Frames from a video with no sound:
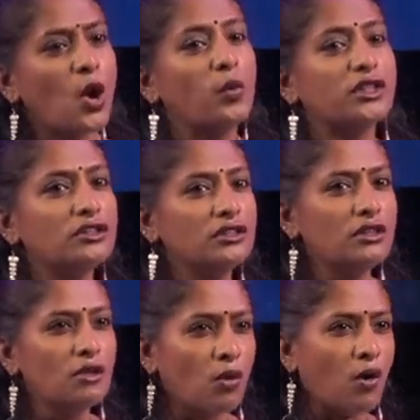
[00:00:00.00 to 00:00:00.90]
with
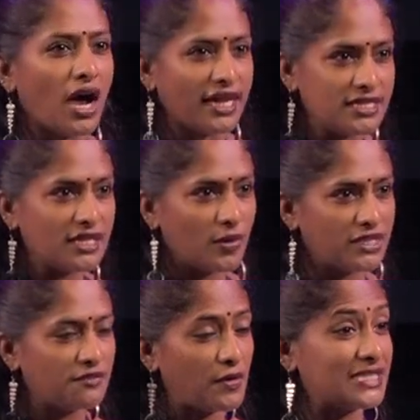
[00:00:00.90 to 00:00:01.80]
no idea whether
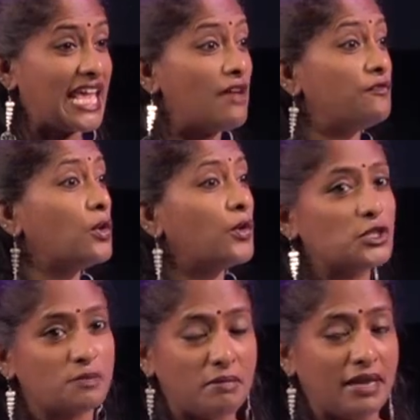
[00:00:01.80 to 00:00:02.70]
if I was ever going
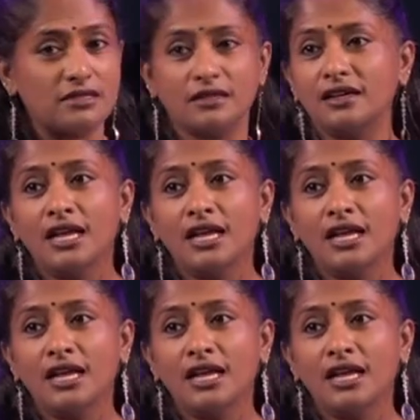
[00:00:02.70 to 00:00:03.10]
to be better,